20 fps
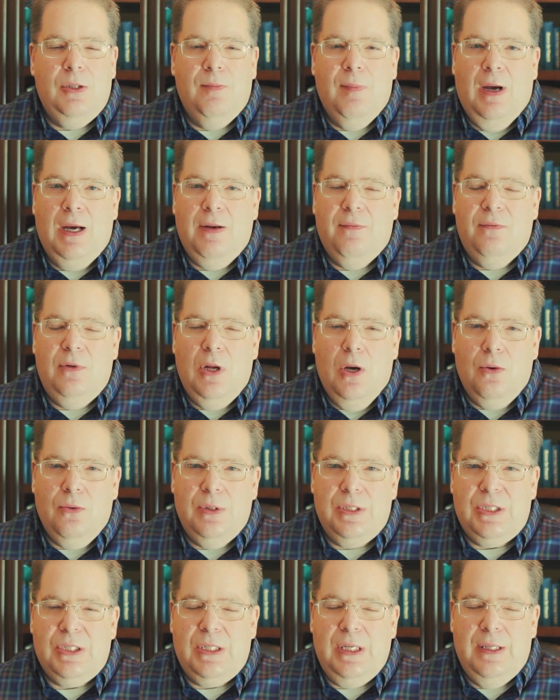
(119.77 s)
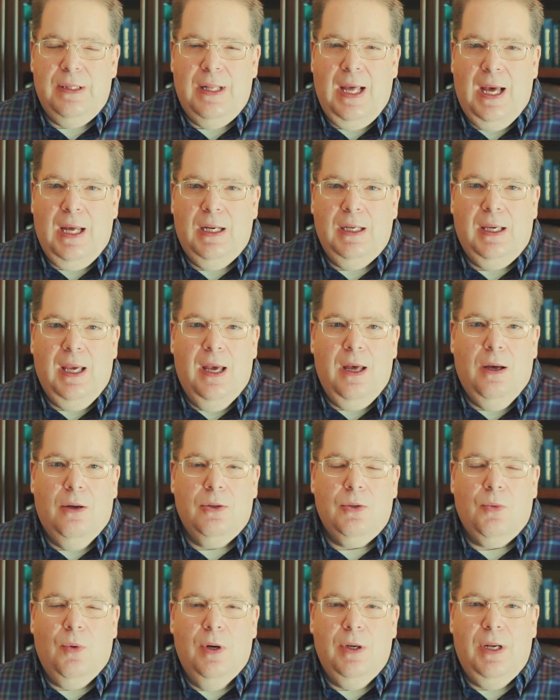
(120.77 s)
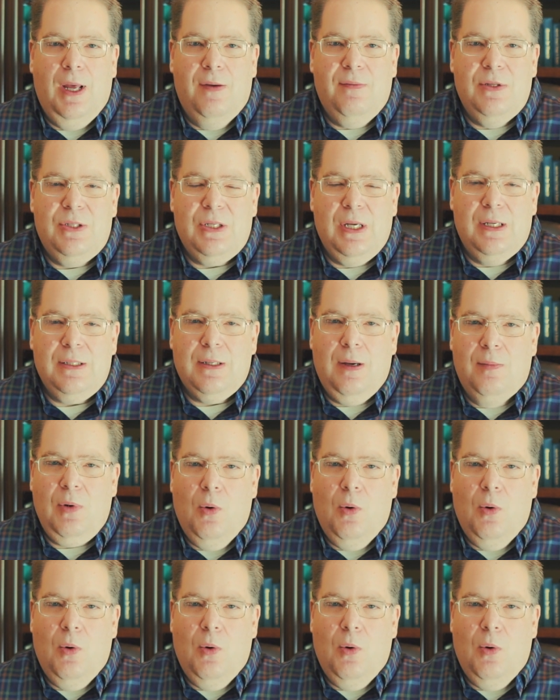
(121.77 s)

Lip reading: you might have noticed in that account where David says, I'm